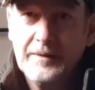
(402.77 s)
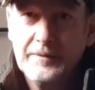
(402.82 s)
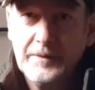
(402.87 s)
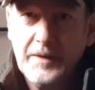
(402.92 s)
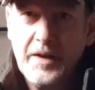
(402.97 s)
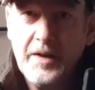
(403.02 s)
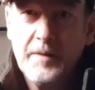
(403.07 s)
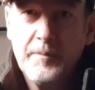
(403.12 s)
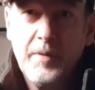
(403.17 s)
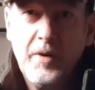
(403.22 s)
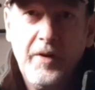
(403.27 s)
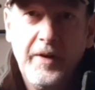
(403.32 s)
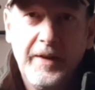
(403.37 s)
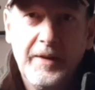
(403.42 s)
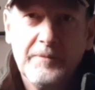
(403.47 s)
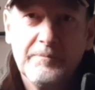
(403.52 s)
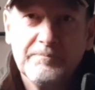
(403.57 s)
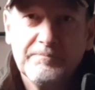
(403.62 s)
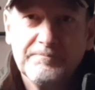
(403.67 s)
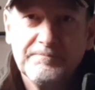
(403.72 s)
I'd buy it
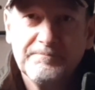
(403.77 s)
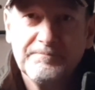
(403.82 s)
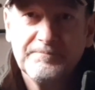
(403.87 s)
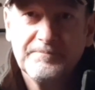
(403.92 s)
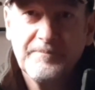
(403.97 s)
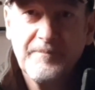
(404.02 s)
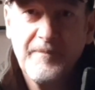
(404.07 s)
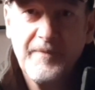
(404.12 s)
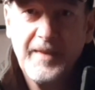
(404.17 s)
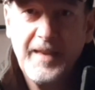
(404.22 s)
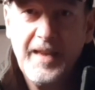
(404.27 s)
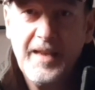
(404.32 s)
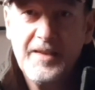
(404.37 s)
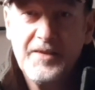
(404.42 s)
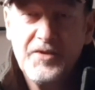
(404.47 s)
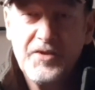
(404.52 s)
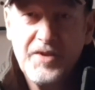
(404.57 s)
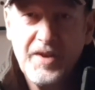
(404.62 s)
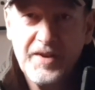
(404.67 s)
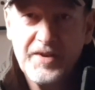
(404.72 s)

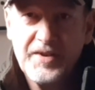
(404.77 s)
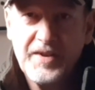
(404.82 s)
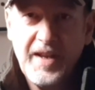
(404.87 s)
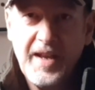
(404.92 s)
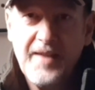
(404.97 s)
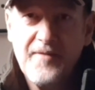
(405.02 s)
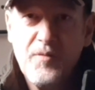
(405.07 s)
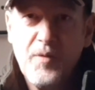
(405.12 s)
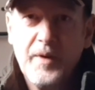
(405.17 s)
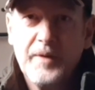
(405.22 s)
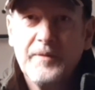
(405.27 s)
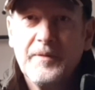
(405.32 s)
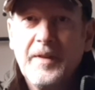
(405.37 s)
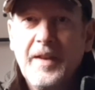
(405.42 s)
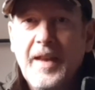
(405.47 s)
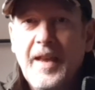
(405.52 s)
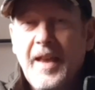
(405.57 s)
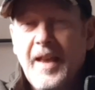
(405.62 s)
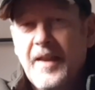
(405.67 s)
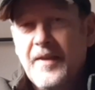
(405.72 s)
just to have one.
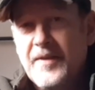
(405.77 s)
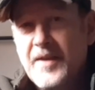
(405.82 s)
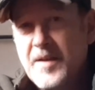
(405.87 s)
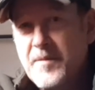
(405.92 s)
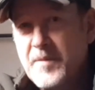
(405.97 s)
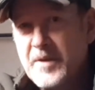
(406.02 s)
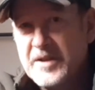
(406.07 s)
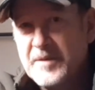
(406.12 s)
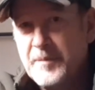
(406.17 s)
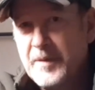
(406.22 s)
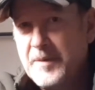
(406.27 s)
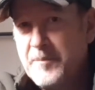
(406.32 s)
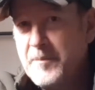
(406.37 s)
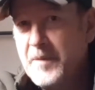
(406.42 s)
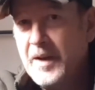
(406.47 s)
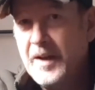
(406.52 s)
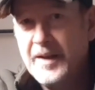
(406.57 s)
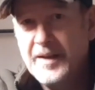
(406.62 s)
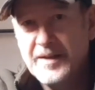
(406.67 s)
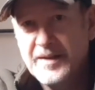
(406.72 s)
There must be
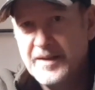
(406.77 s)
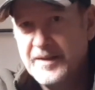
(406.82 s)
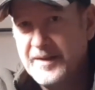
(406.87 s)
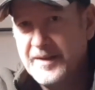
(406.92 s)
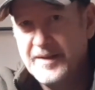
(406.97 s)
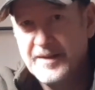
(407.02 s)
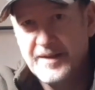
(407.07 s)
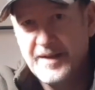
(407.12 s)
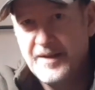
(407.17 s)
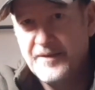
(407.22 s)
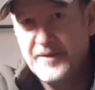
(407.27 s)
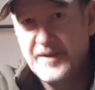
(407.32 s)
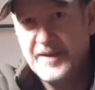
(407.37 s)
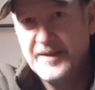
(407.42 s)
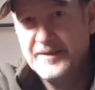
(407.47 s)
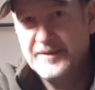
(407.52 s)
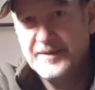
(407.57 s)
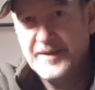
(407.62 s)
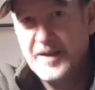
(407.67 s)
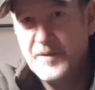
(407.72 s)
millions of these out there.
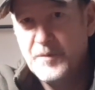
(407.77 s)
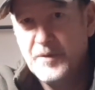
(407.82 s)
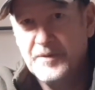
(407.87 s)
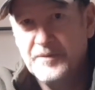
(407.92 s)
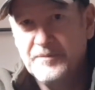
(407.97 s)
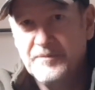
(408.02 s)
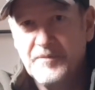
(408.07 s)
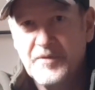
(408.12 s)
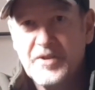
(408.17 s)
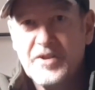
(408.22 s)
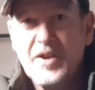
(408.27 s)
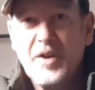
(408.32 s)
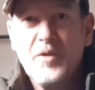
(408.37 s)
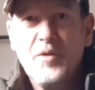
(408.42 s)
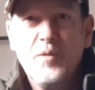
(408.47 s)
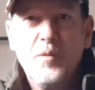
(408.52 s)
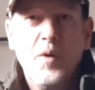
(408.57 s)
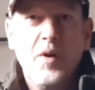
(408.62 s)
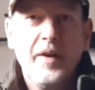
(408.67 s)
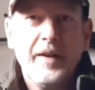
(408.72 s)
They were
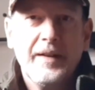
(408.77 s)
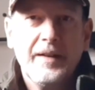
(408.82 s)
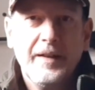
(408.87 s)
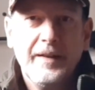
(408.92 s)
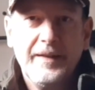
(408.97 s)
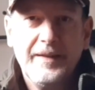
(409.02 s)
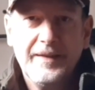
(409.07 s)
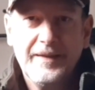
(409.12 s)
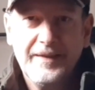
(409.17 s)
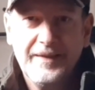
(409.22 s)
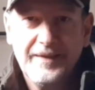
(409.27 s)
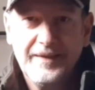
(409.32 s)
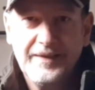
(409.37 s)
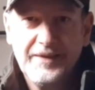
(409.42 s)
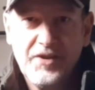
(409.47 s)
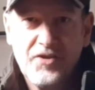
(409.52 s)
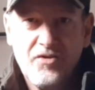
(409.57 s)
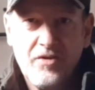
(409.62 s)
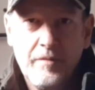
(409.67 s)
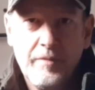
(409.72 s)
so widely
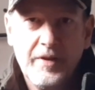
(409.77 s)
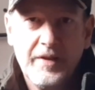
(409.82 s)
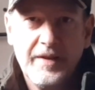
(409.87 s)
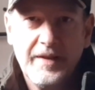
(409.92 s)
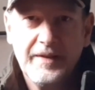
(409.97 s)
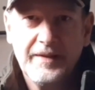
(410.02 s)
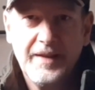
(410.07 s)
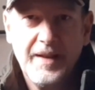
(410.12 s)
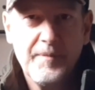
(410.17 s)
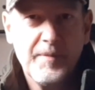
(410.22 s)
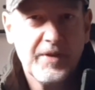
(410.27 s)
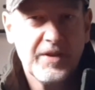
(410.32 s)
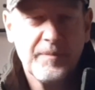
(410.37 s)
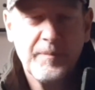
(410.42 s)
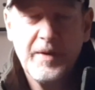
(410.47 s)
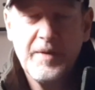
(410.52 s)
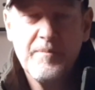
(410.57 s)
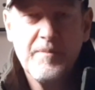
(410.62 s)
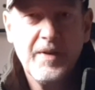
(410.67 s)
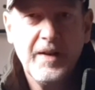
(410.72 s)
distributed, there must
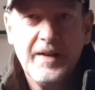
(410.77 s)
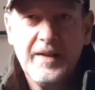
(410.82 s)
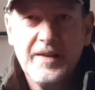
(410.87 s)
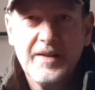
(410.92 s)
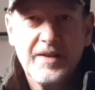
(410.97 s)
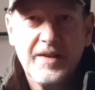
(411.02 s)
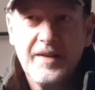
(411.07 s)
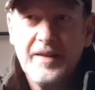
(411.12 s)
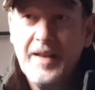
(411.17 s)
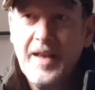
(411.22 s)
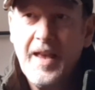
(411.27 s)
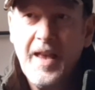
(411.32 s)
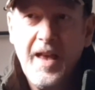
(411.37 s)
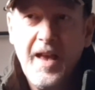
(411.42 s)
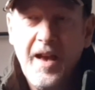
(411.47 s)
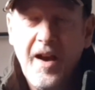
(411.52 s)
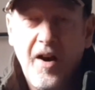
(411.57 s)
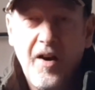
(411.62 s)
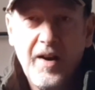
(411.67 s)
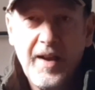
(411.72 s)
be millions.
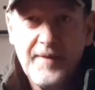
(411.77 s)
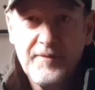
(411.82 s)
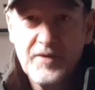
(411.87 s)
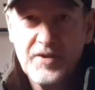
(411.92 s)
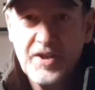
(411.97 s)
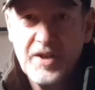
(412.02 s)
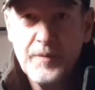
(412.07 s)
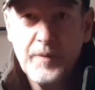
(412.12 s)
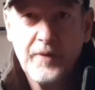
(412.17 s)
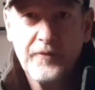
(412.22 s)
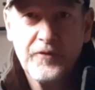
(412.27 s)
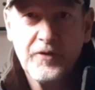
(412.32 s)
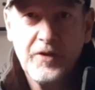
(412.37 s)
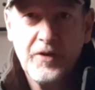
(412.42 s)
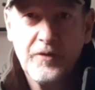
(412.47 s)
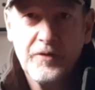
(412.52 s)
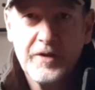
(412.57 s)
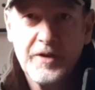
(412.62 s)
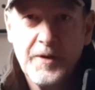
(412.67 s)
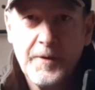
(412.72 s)
I haven't seen one for a
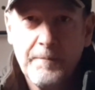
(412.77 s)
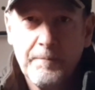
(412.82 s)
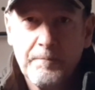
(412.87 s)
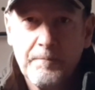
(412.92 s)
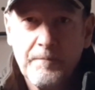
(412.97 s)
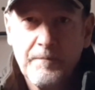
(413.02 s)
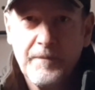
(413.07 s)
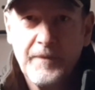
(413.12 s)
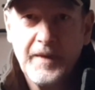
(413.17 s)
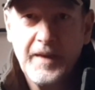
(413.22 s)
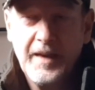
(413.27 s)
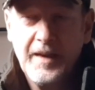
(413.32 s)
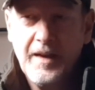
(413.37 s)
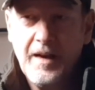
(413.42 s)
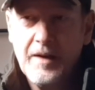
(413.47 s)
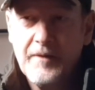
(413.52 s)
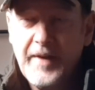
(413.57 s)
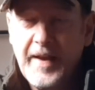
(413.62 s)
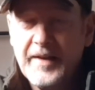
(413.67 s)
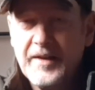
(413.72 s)
long time.
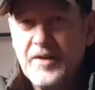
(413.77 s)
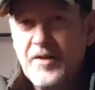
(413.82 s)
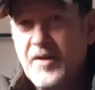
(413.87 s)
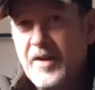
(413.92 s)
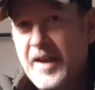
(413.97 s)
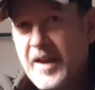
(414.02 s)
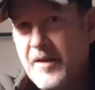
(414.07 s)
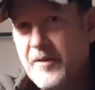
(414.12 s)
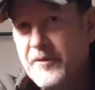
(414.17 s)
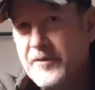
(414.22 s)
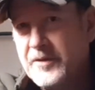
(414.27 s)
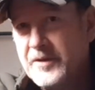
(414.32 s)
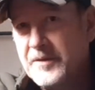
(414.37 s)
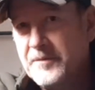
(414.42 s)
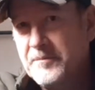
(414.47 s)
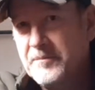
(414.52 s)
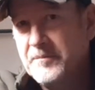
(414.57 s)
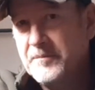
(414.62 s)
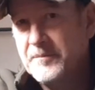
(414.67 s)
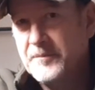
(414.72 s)
I've had an eye out for
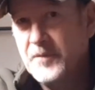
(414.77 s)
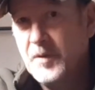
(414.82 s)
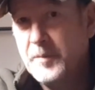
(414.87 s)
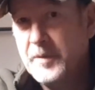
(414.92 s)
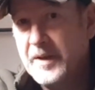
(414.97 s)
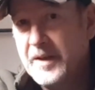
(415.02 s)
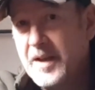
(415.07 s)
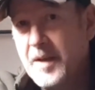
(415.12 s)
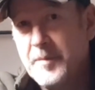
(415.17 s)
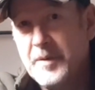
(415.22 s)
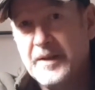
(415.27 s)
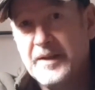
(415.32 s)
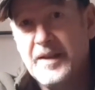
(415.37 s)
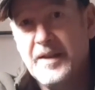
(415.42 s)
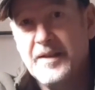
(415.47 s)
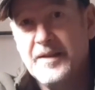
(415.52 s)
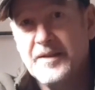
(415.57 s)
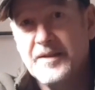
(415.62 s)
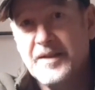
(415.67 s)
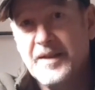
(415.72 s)
probably a couple of
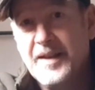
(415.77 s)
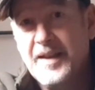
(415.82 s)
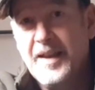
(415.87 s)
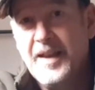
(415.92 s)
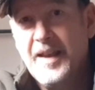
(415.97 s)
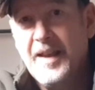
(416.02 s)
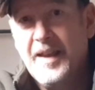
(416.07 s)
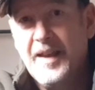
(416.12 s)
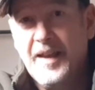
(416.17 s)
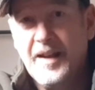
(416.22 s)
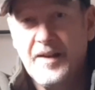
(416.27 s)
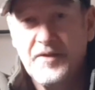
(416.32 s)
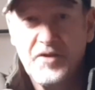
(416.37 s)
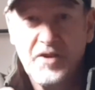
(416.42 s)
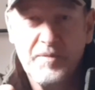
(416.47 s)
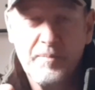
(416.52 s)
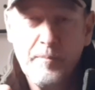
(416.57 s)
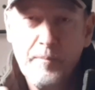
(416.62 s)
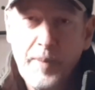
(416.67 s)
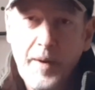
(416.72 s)
years. I
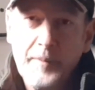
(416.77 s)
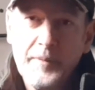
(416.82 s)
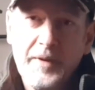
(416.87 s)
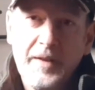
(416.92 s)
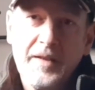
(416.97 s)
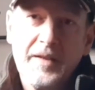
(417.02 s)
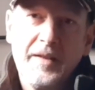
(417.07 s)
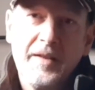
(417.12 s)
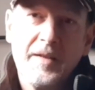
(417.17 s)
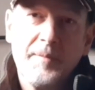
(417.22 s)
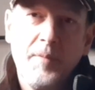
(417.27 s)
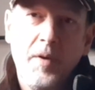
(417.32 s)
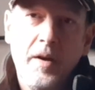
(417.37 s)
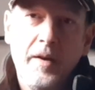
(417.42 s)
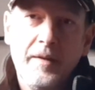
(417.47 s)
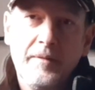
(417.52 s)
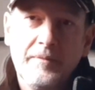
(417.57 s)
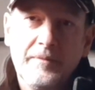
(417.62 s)
just bumped into this by